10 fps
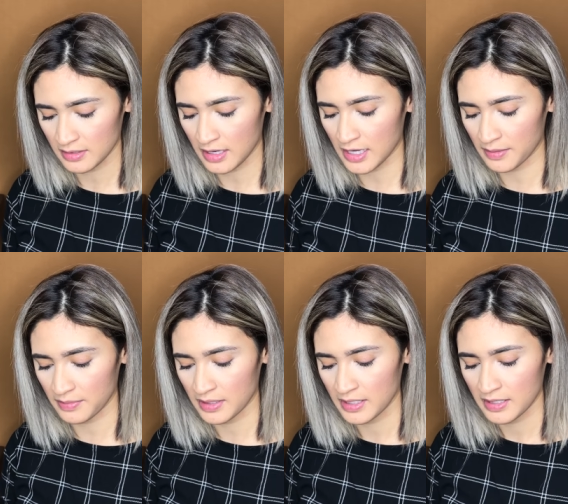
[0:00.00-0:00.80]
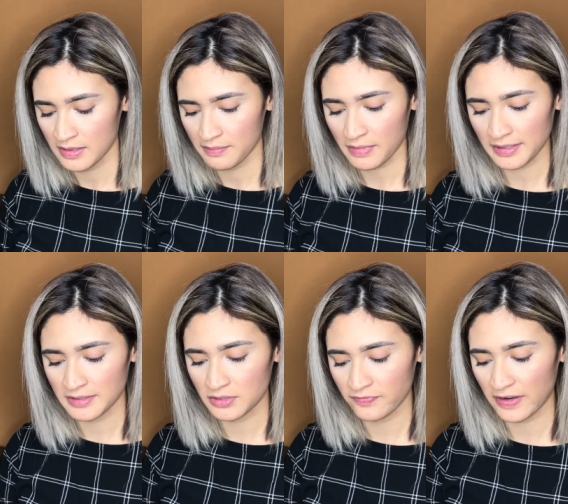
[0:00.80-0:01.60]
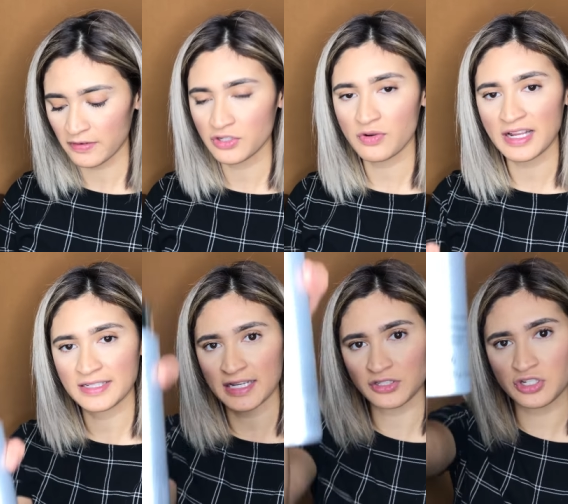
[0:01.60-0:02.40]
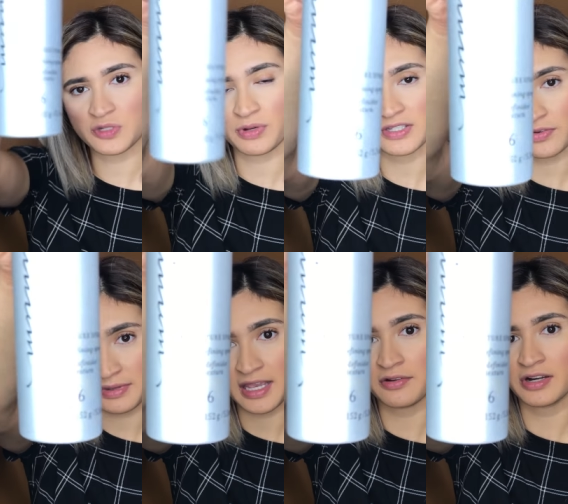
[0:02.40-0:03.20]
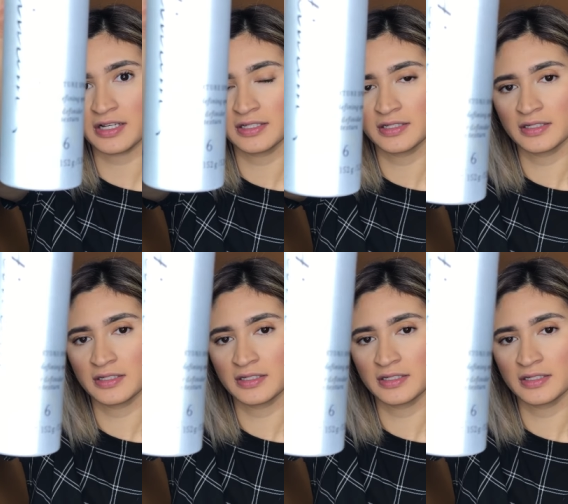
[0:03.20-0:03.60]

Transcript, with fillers: Um, my favorite dry texture sprays from Kenra.